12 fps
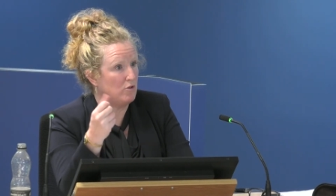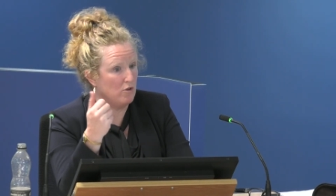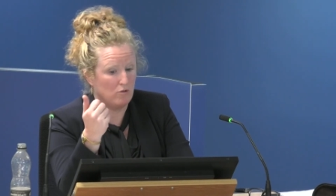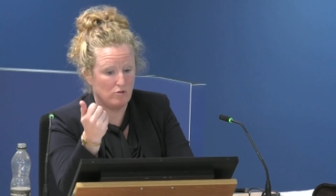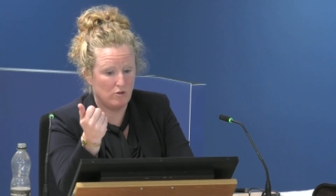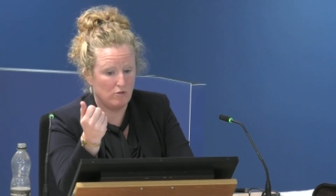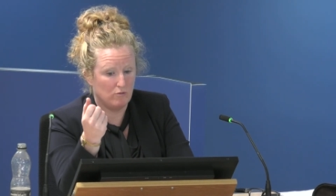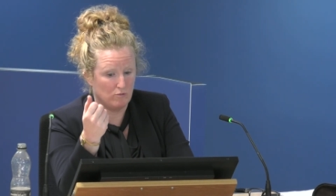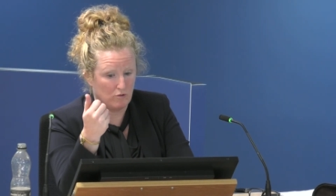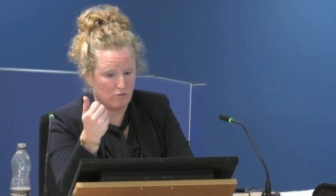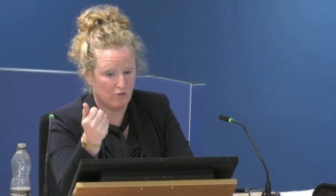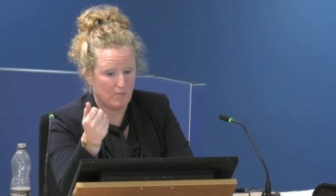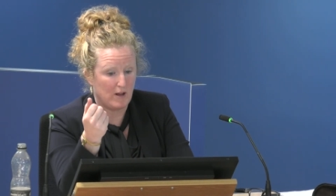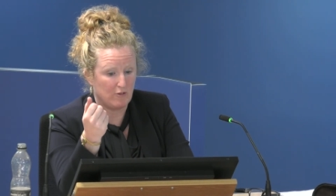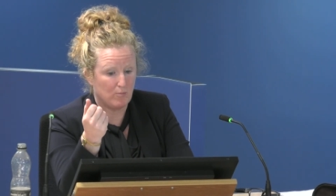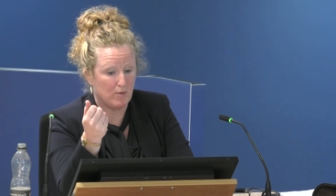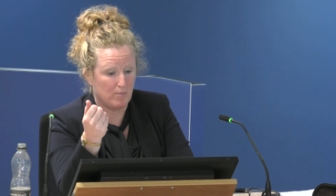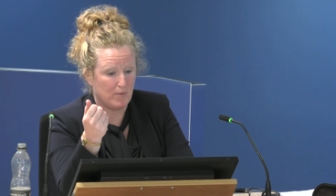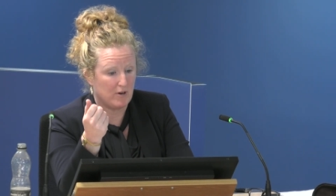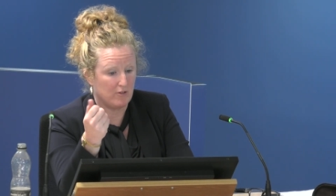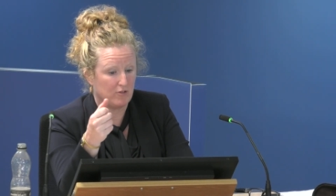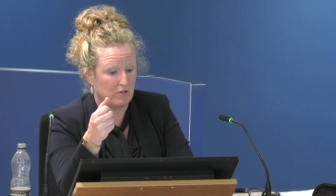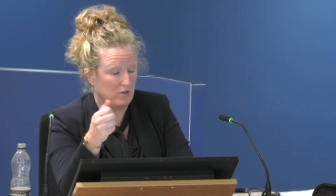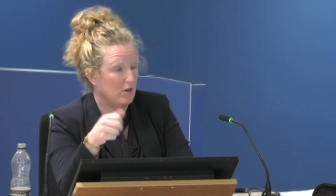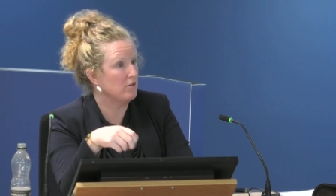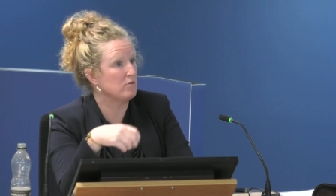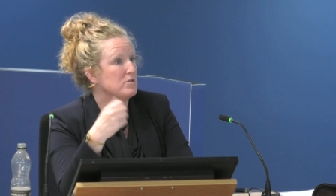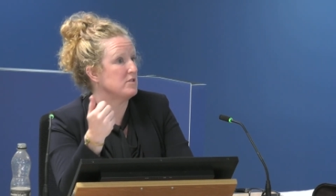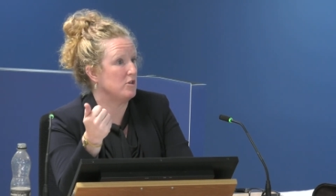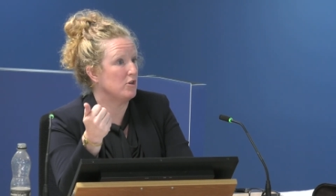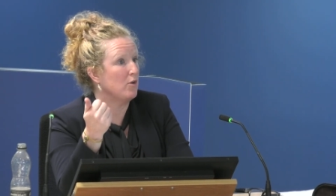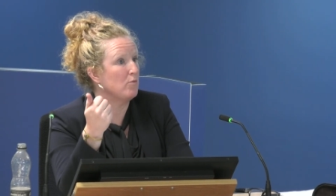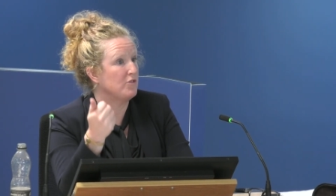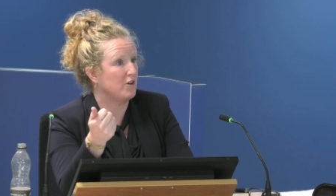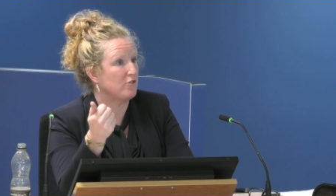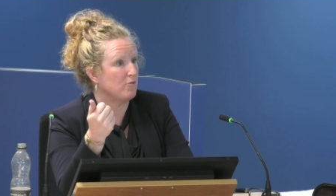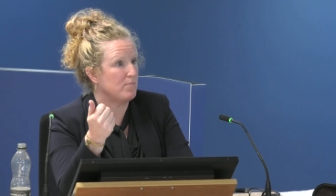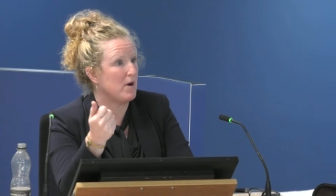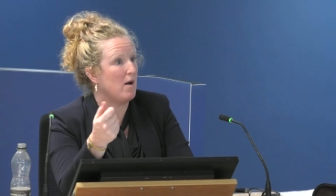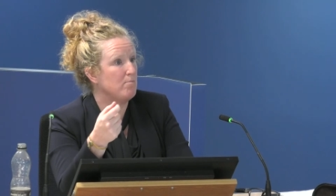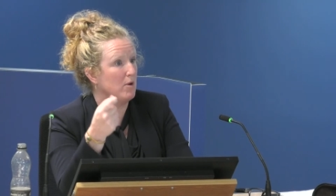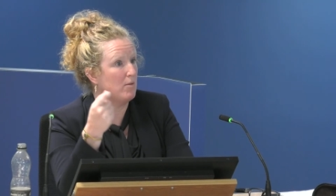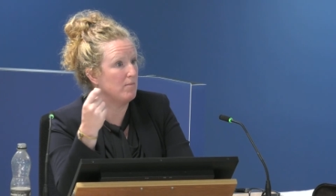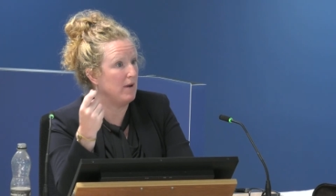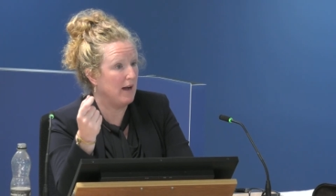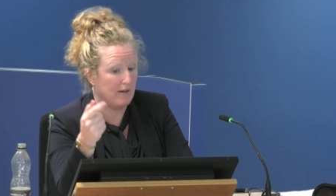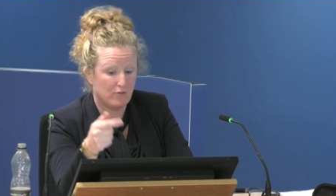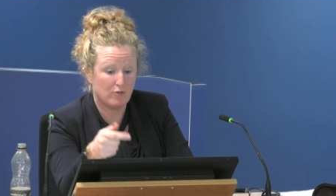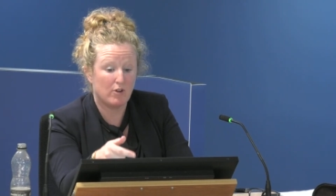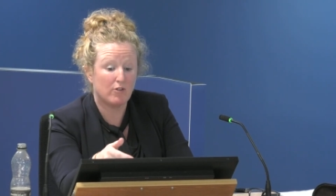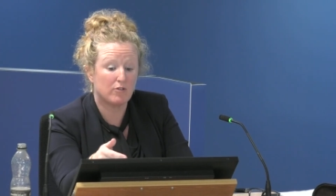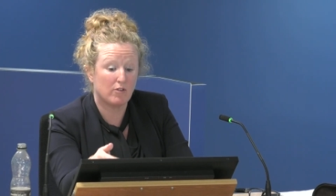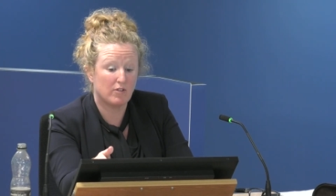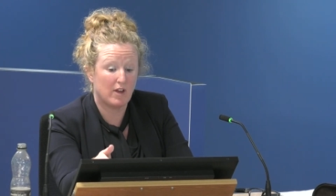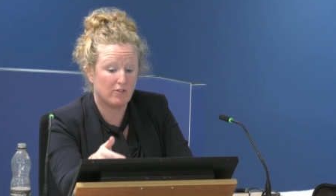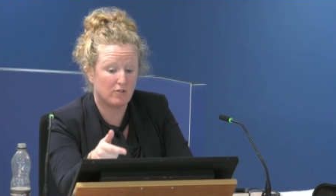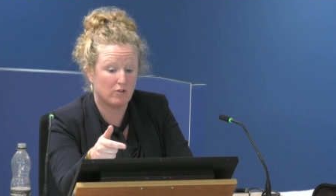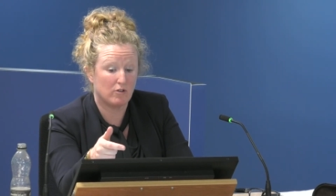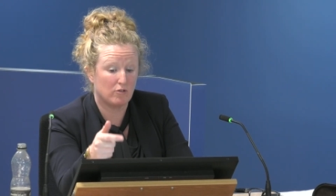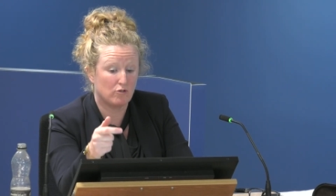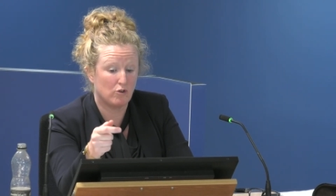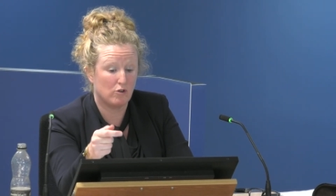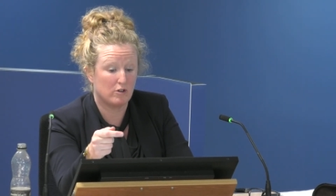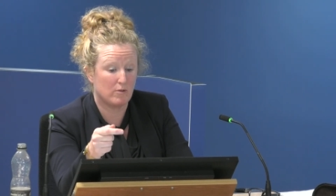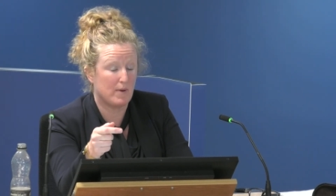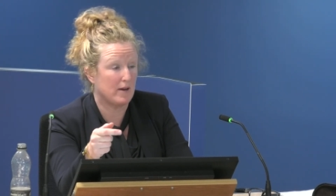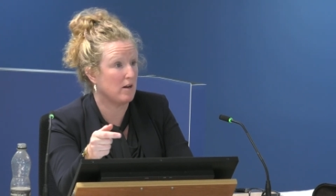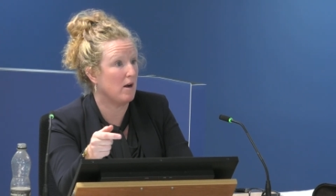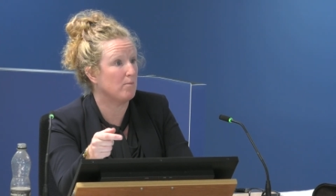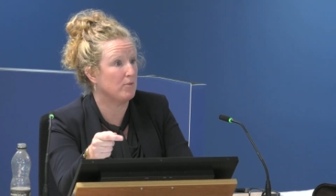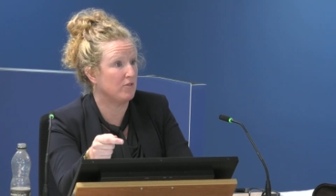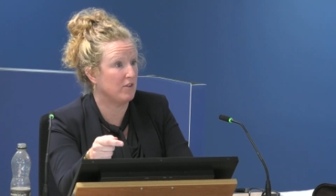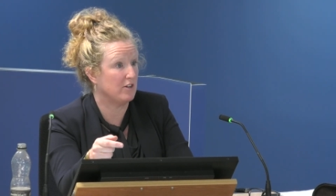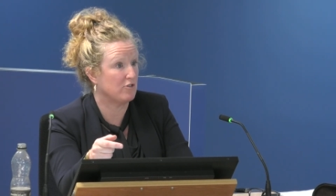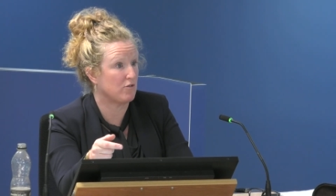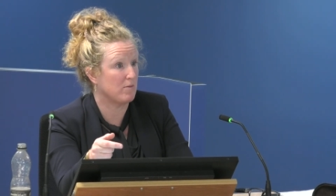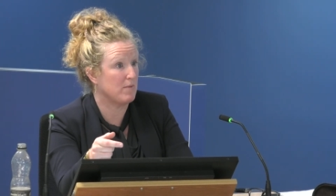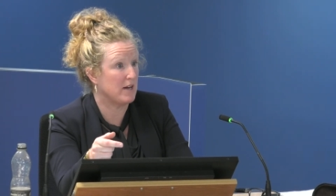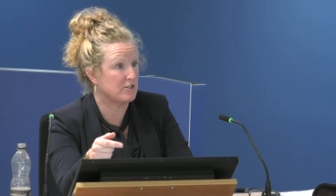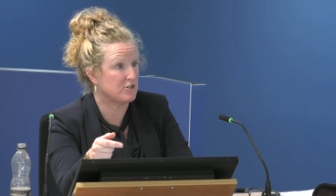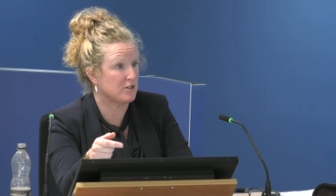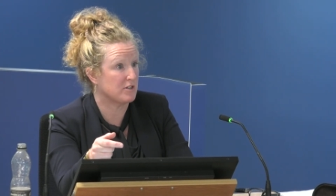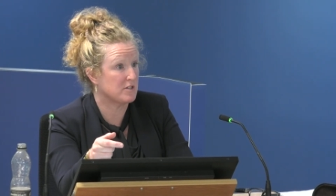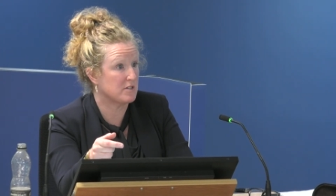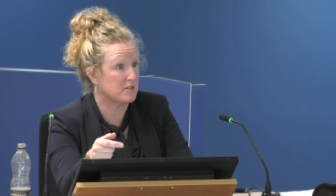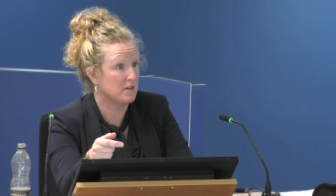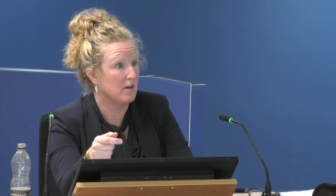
the responsible person knows, there's a problem and the risk assessor is talking about compensatory measures.